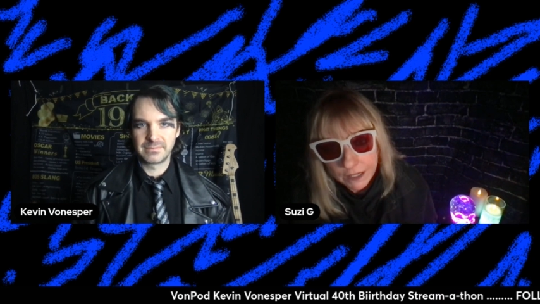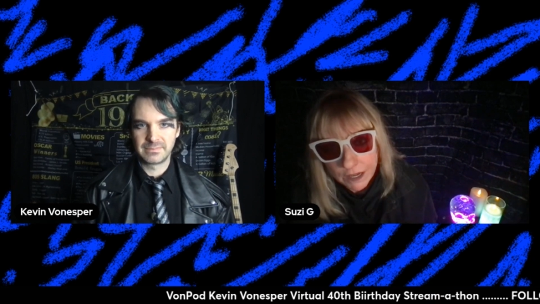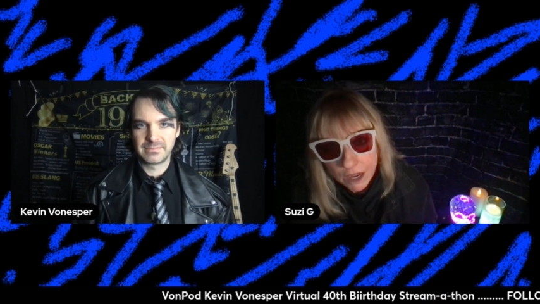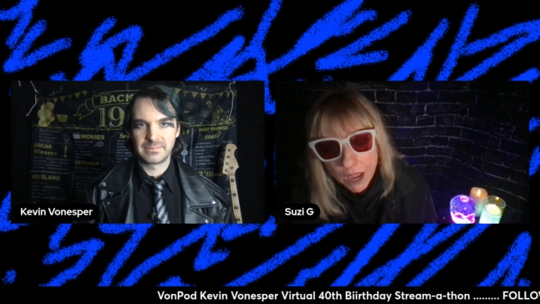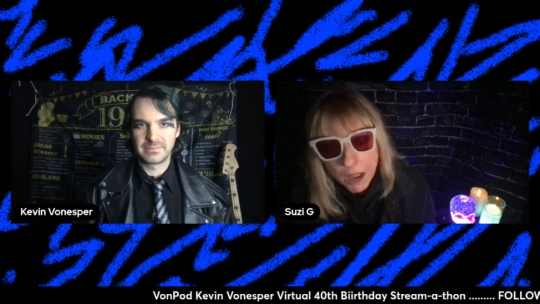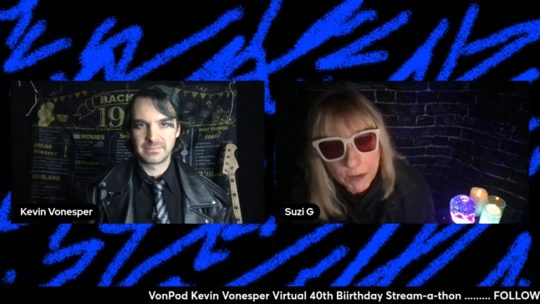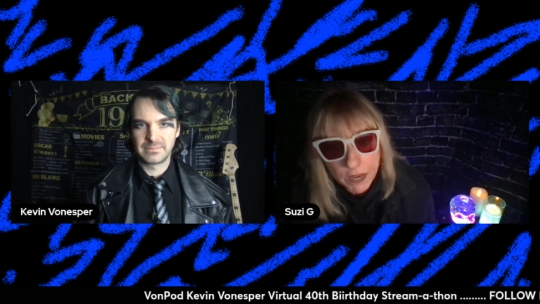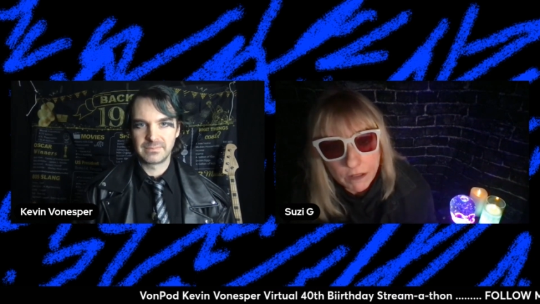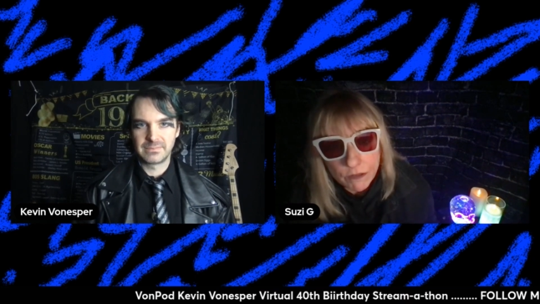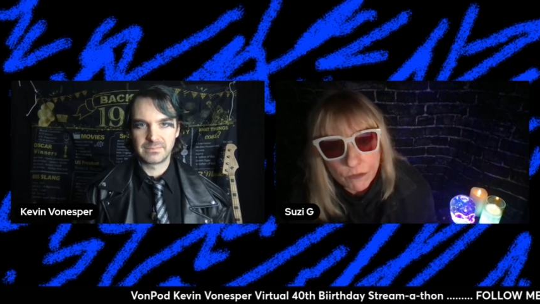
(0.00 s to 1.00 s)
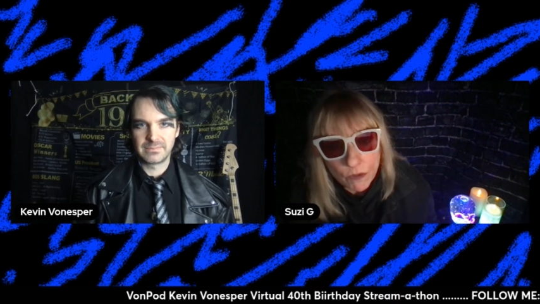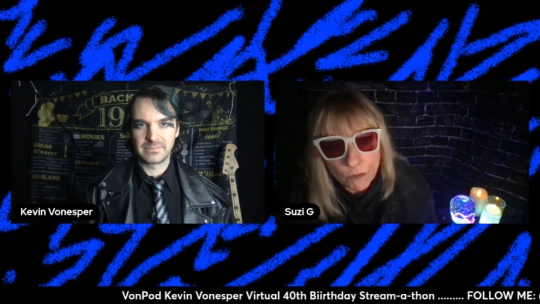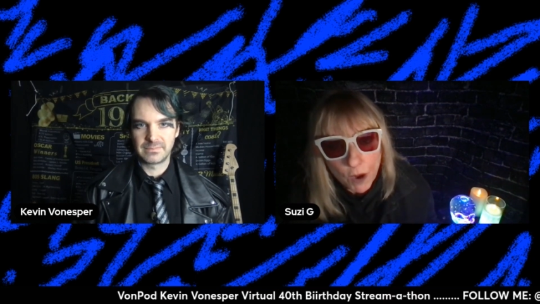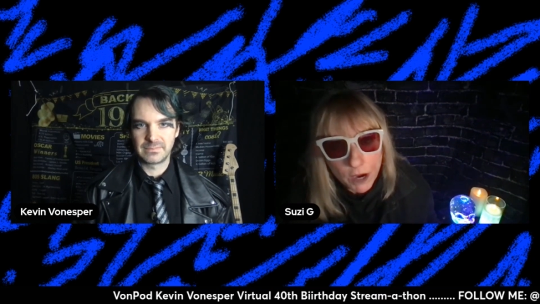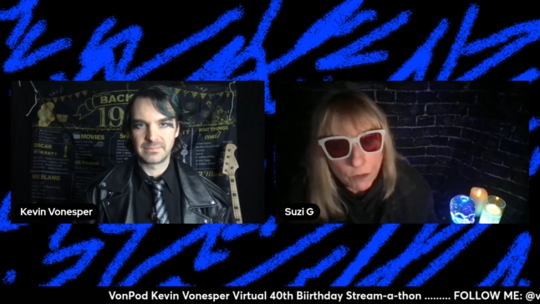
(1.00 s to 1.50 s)
Speaker 1: i mean
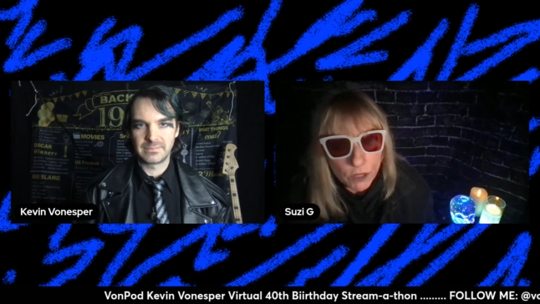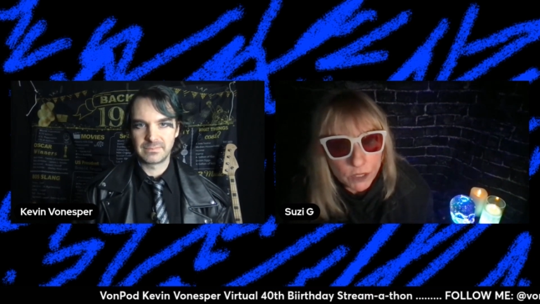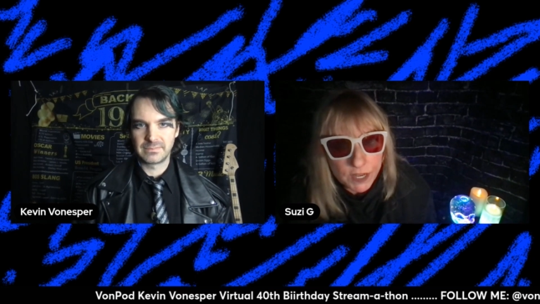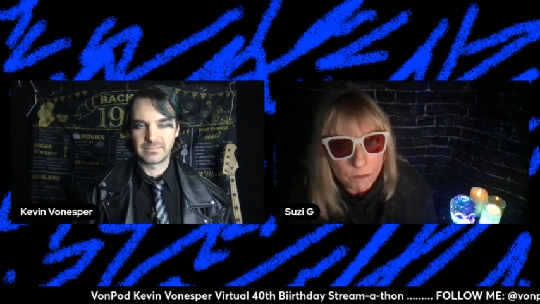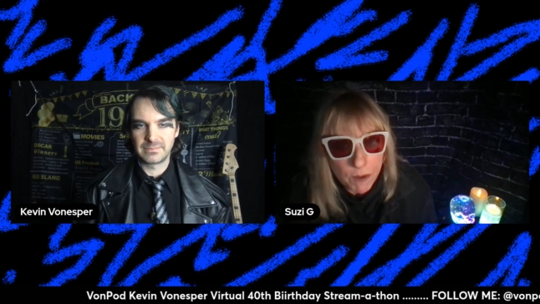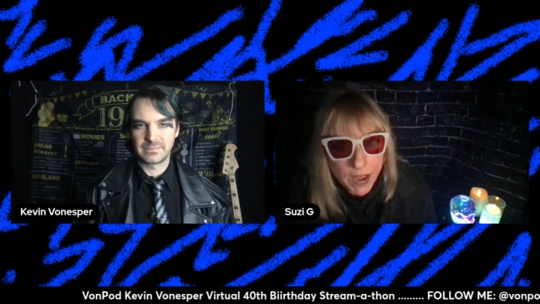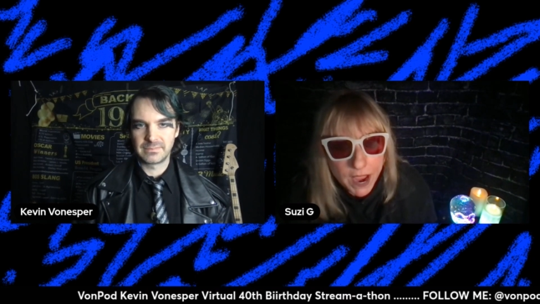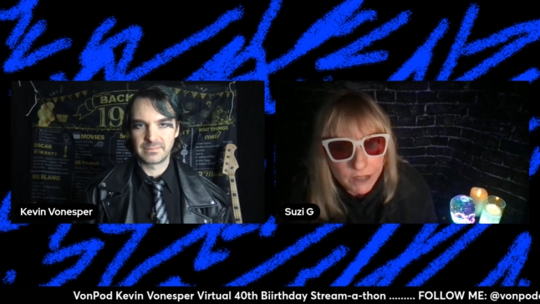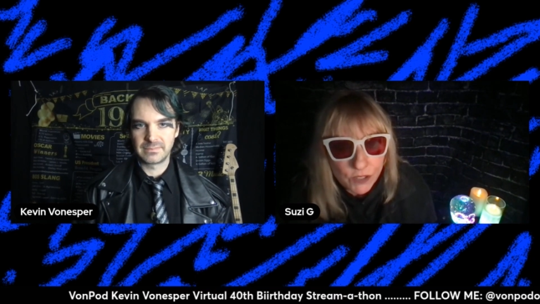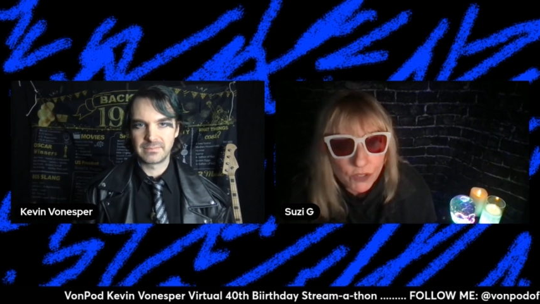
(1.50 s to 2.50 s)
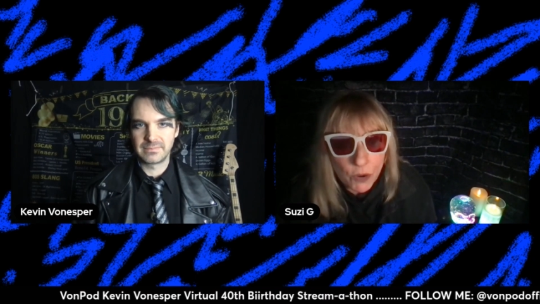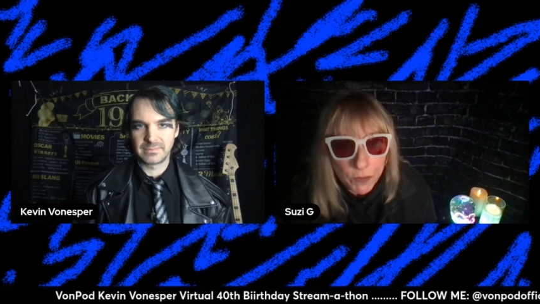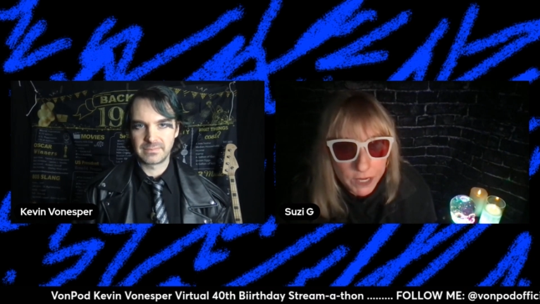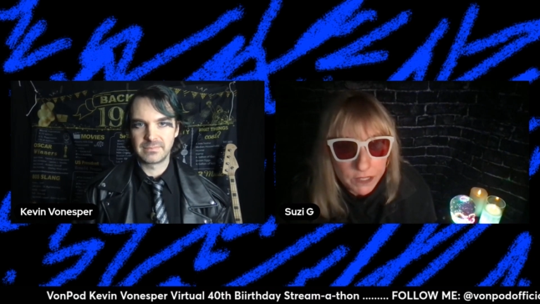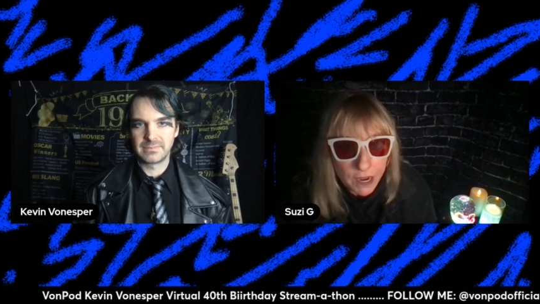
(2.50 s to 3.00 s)
rock and roll has saved my ass so many
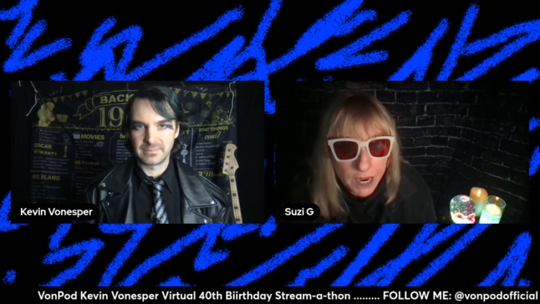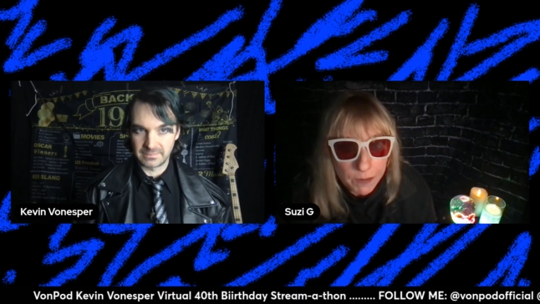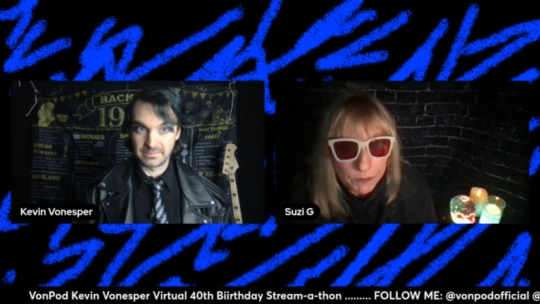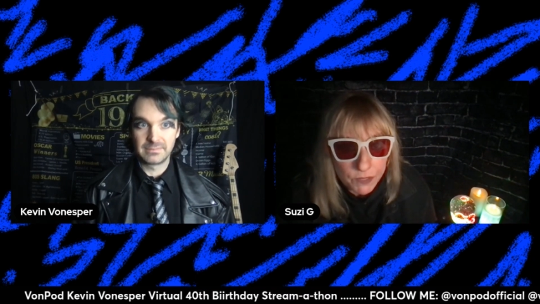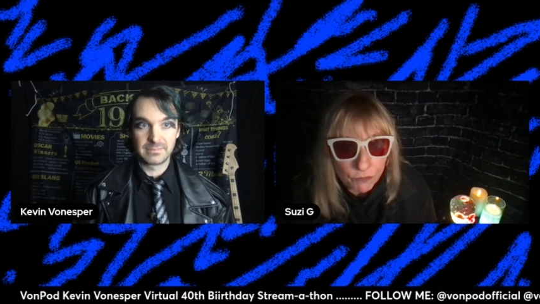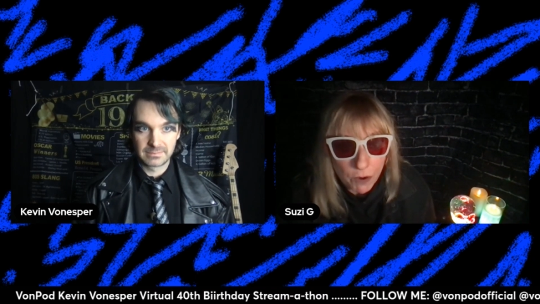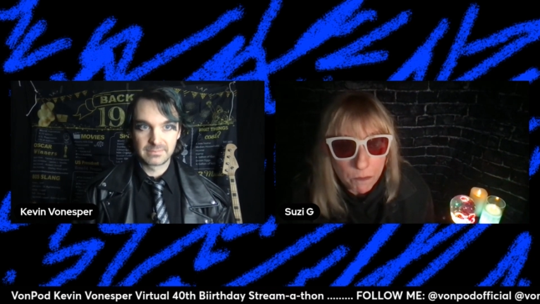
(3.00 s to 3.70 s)
times from my